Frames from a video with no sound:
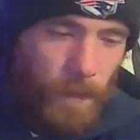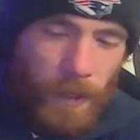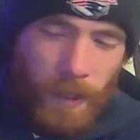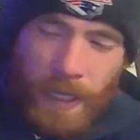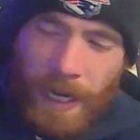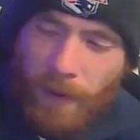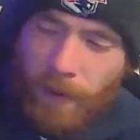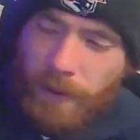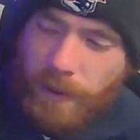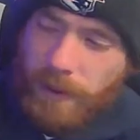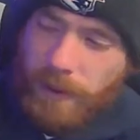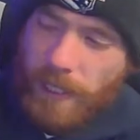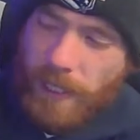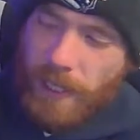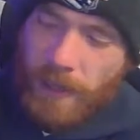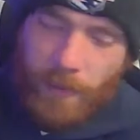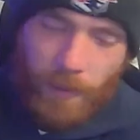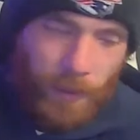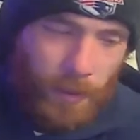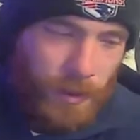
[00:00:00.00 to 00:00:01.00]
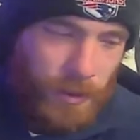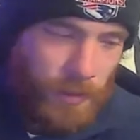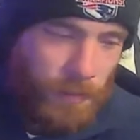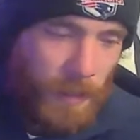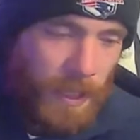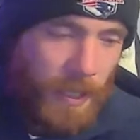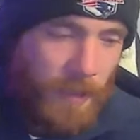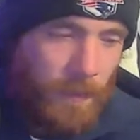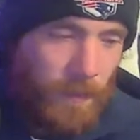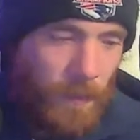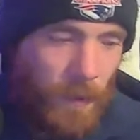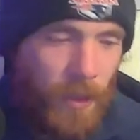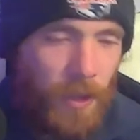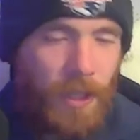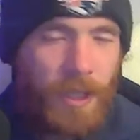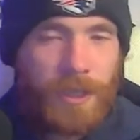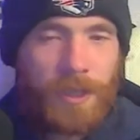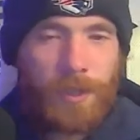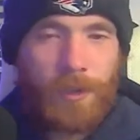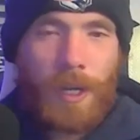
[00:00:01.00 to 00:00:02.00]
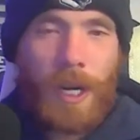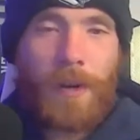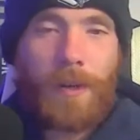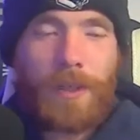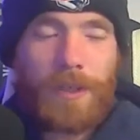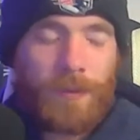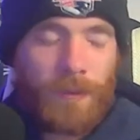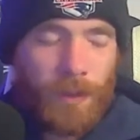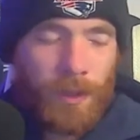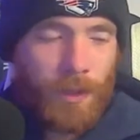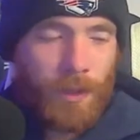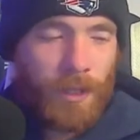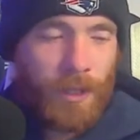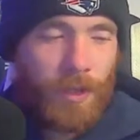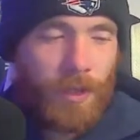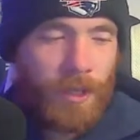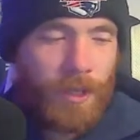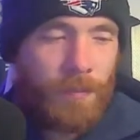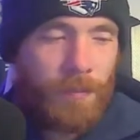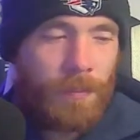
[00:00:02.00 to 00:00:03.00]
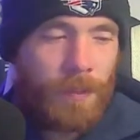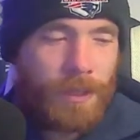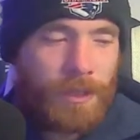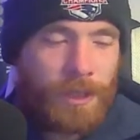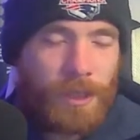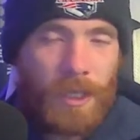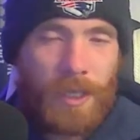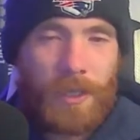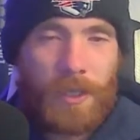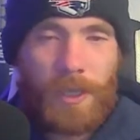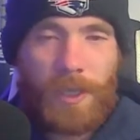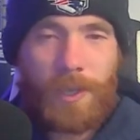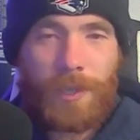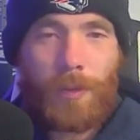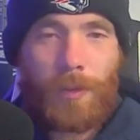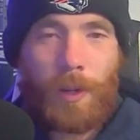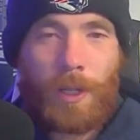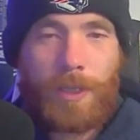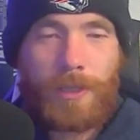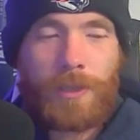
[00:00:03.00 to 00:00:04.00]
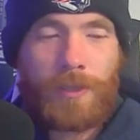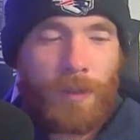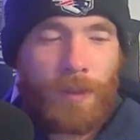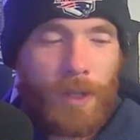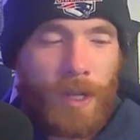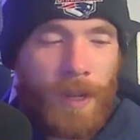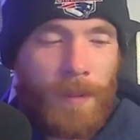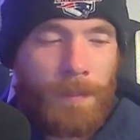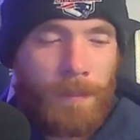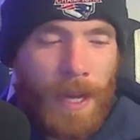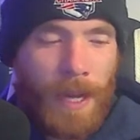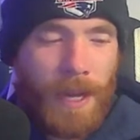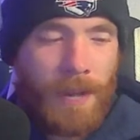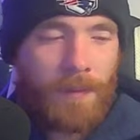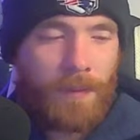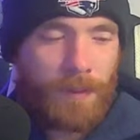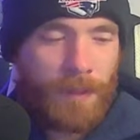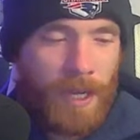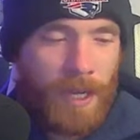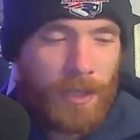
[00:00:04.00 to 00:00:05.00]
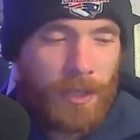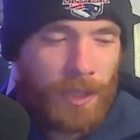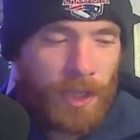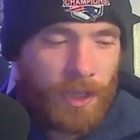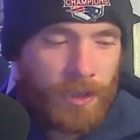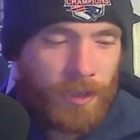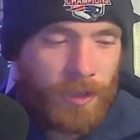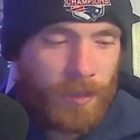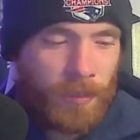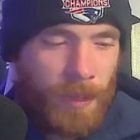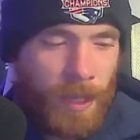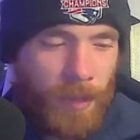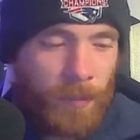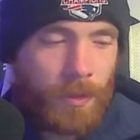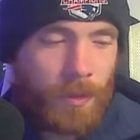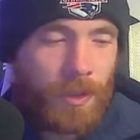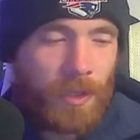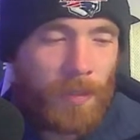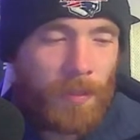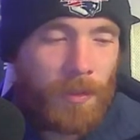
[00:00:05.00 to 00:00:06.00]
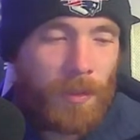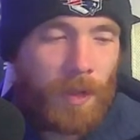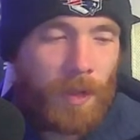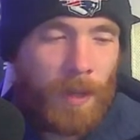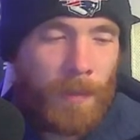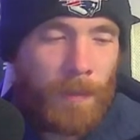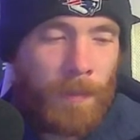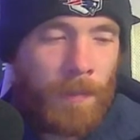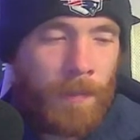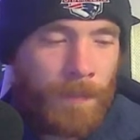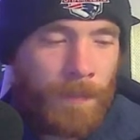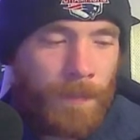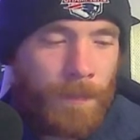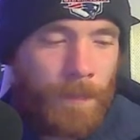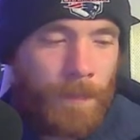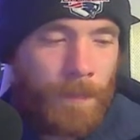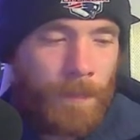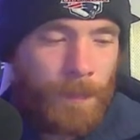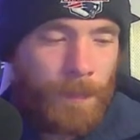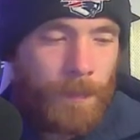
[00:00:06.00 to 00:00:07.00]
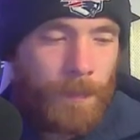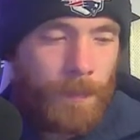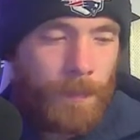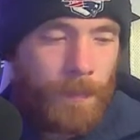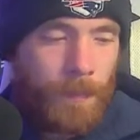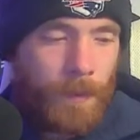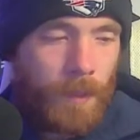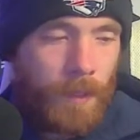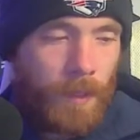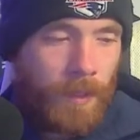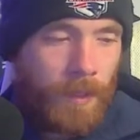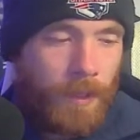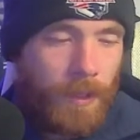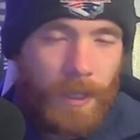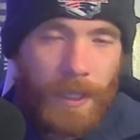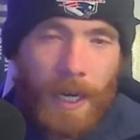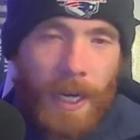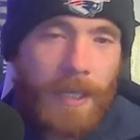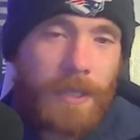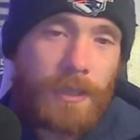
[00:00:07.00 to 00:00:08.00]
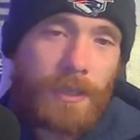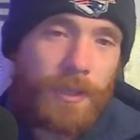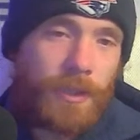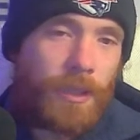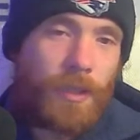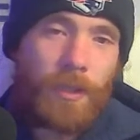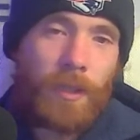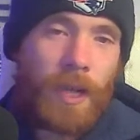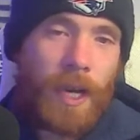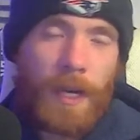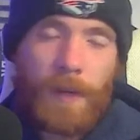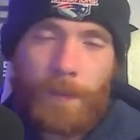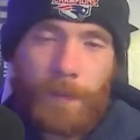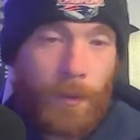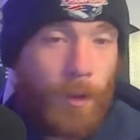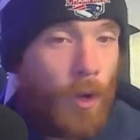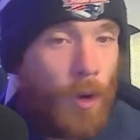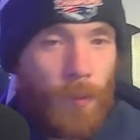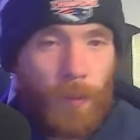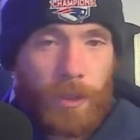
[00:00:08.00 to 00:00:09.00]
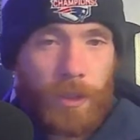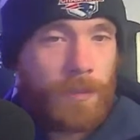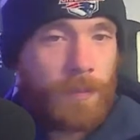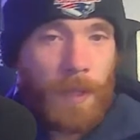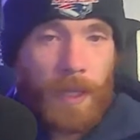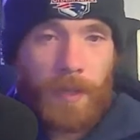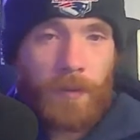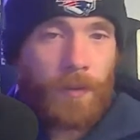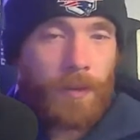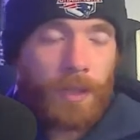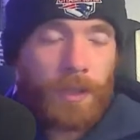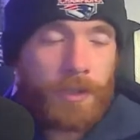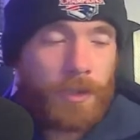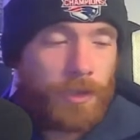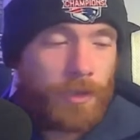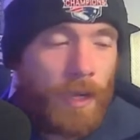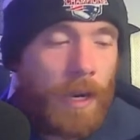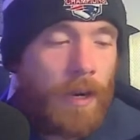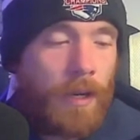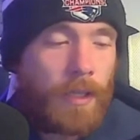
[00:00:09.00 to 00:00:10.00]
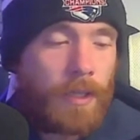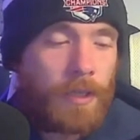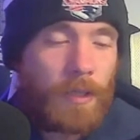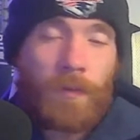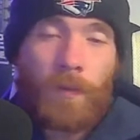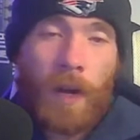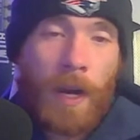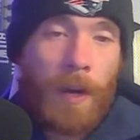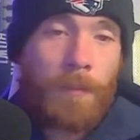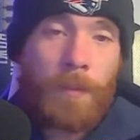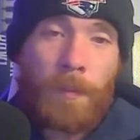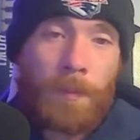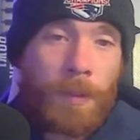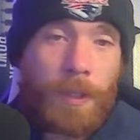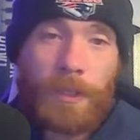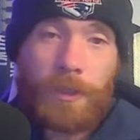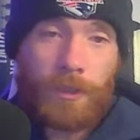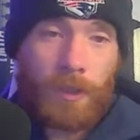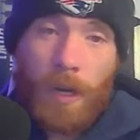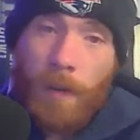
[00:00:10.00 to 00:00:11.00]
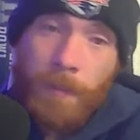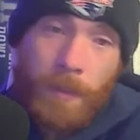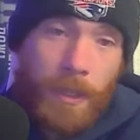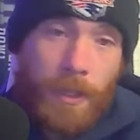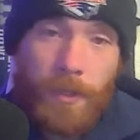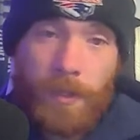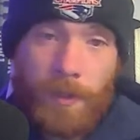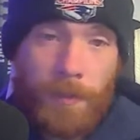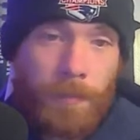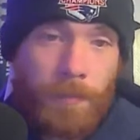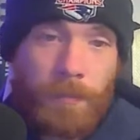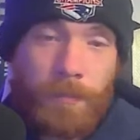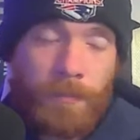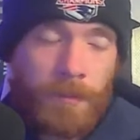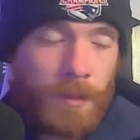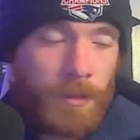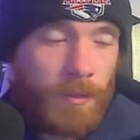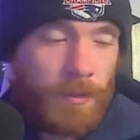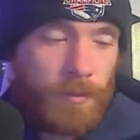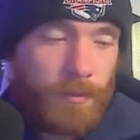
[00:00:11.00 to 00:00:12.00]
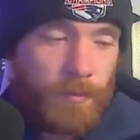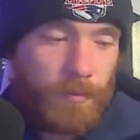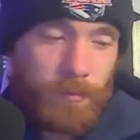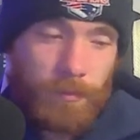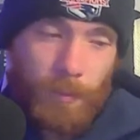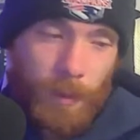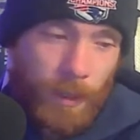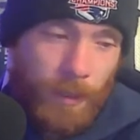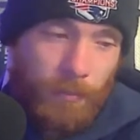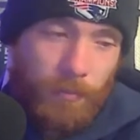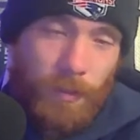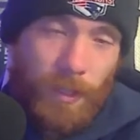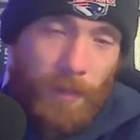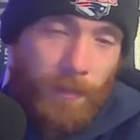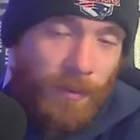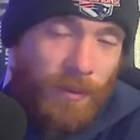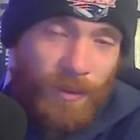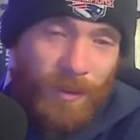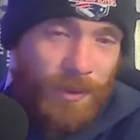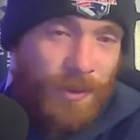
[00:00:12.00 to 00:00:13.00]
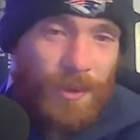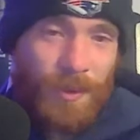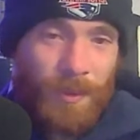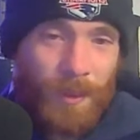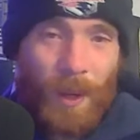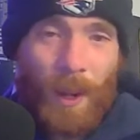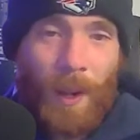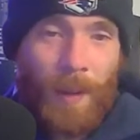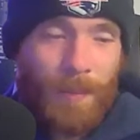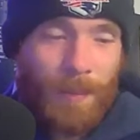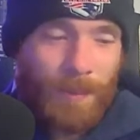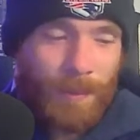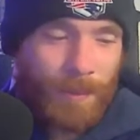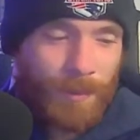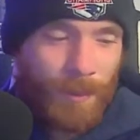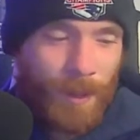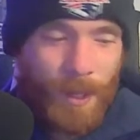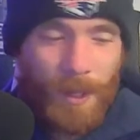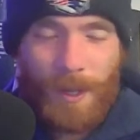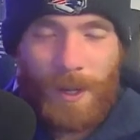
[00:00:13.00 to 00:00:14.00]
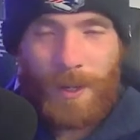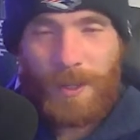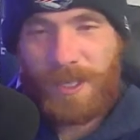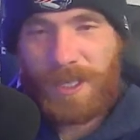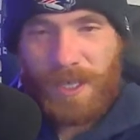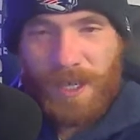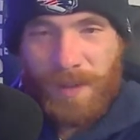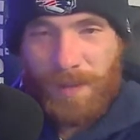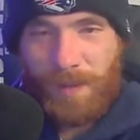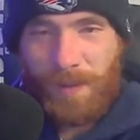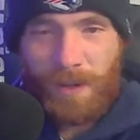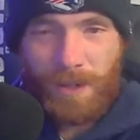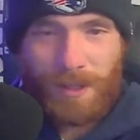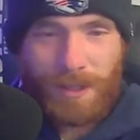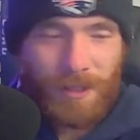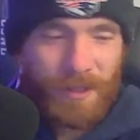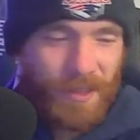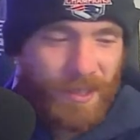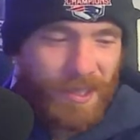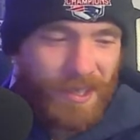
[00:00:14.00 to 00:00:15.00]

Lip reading: Now, instead, everyone's making fun of Contreras for looking like a bitch getting hit twice in one at bat for not charging the mound. What's up, Karam? Like, I have no respect for Contreras. If I'm a pitcher, I'm hitting him. I'm like, yeah, I'm going to just see what happens. Why not? It's kind of funny.